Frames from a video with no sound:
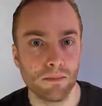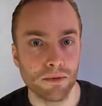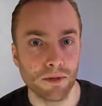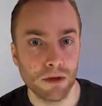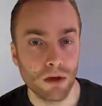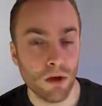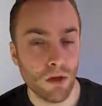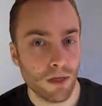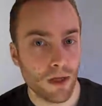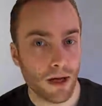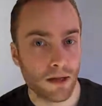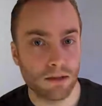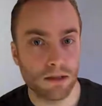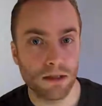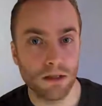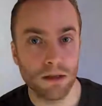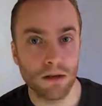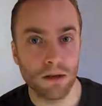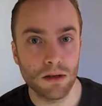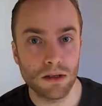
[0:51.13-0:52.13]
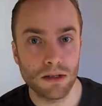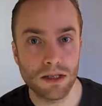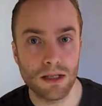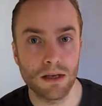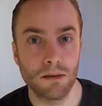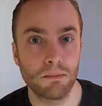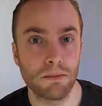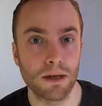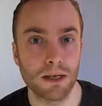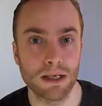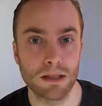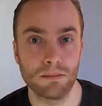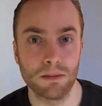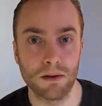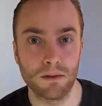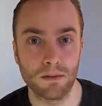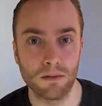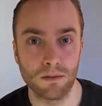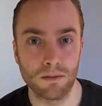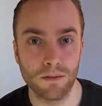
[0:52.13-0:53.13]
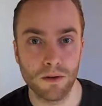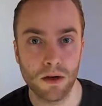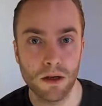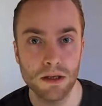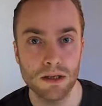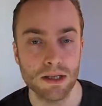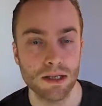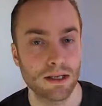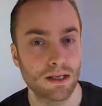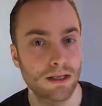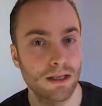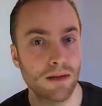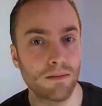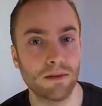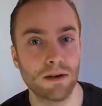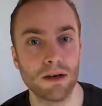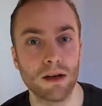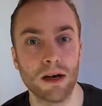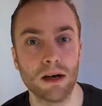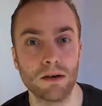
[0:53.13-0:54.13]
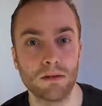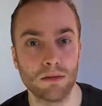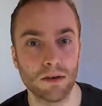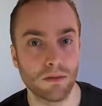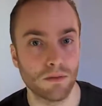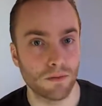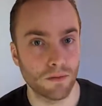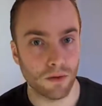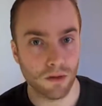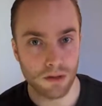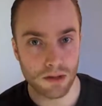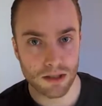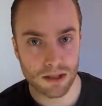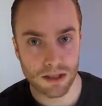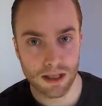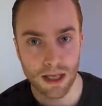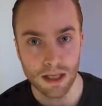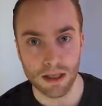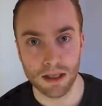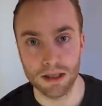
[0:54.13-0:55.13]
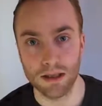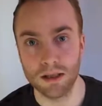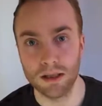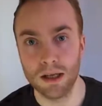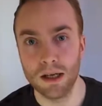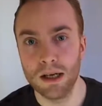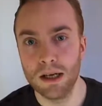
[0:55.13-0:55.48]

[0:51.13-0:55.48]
$2,000 in the prize pot for first and $700 for second.